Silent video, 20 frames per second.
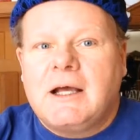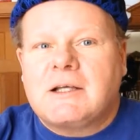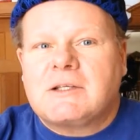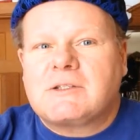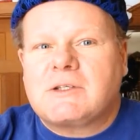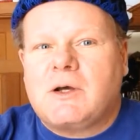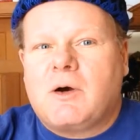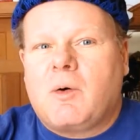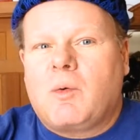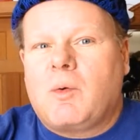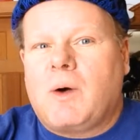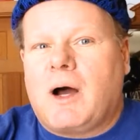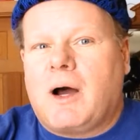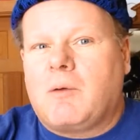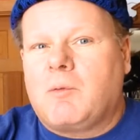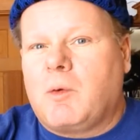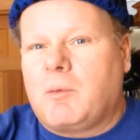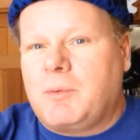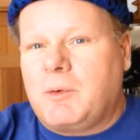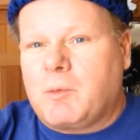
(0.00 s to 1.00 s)
So
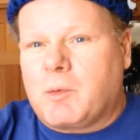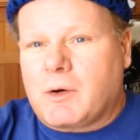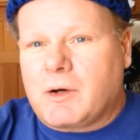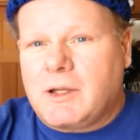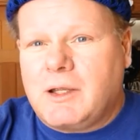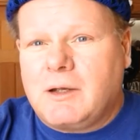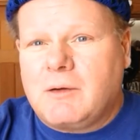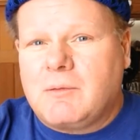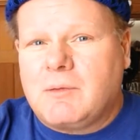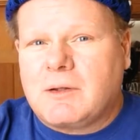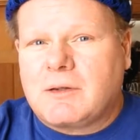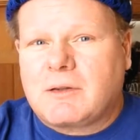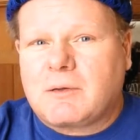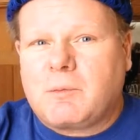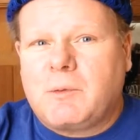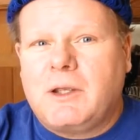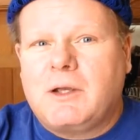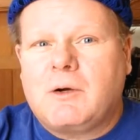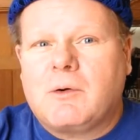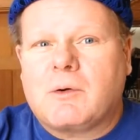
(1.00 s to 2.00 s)
we'll be working with
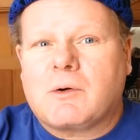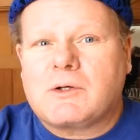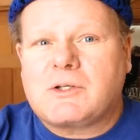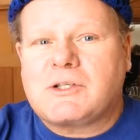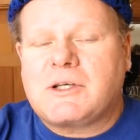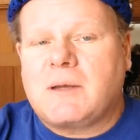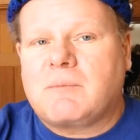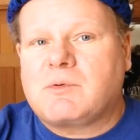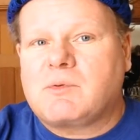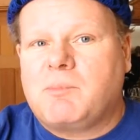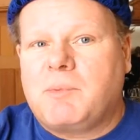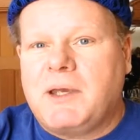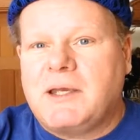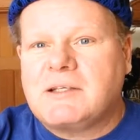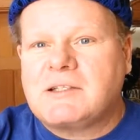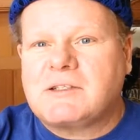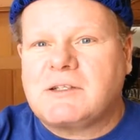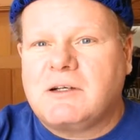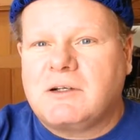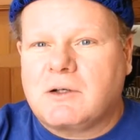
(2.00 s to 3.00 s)
3 chord shapes
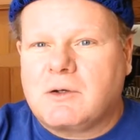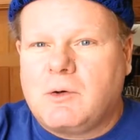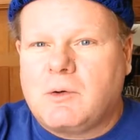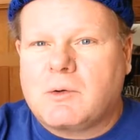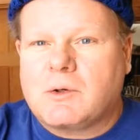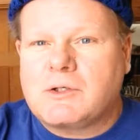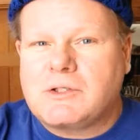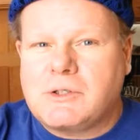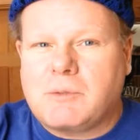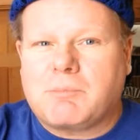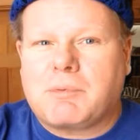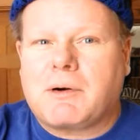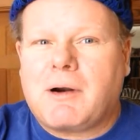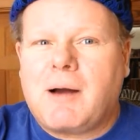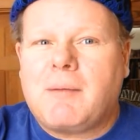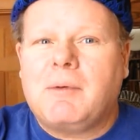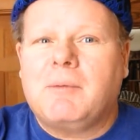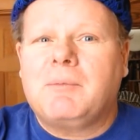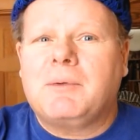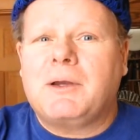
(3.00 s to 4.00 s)
based on chords you
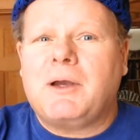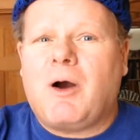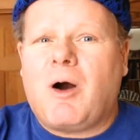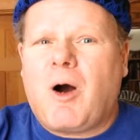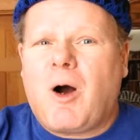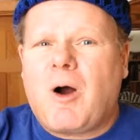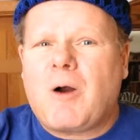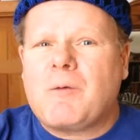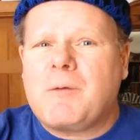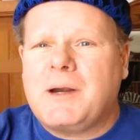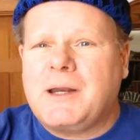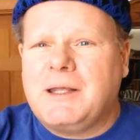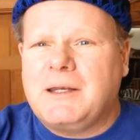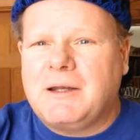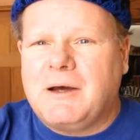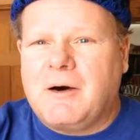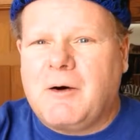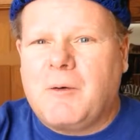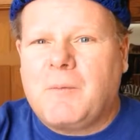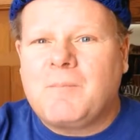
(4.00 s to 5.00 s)
probably already
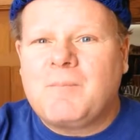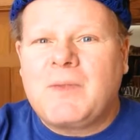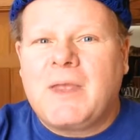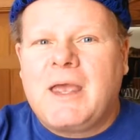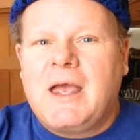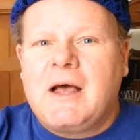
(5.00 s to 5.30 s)
know.